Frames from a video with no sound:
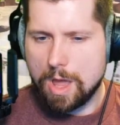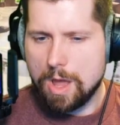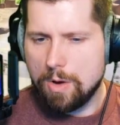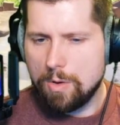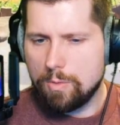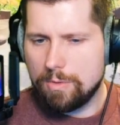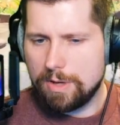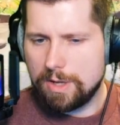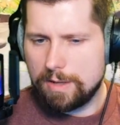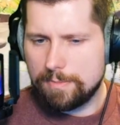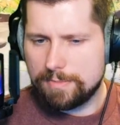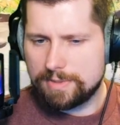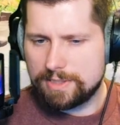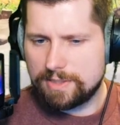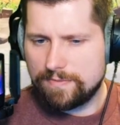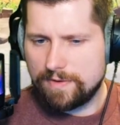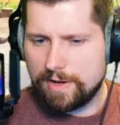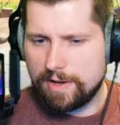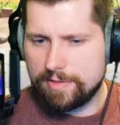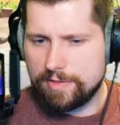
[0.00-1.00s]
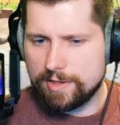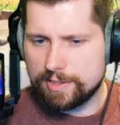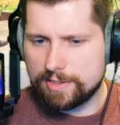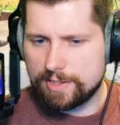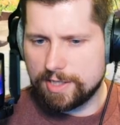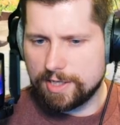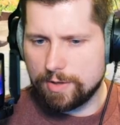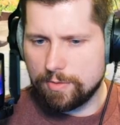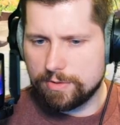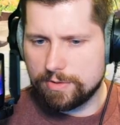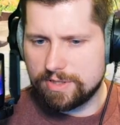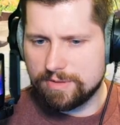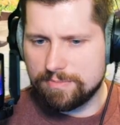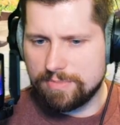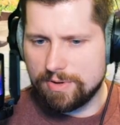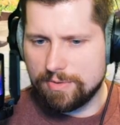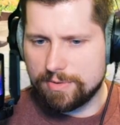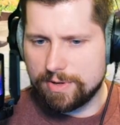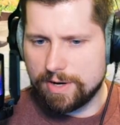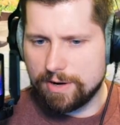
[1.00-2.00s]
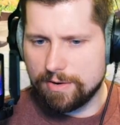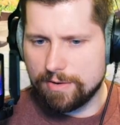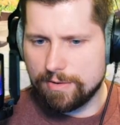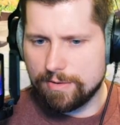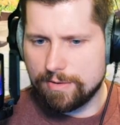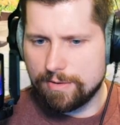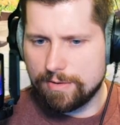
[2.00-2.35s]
What happens if I hit this thing with a bow and arrow?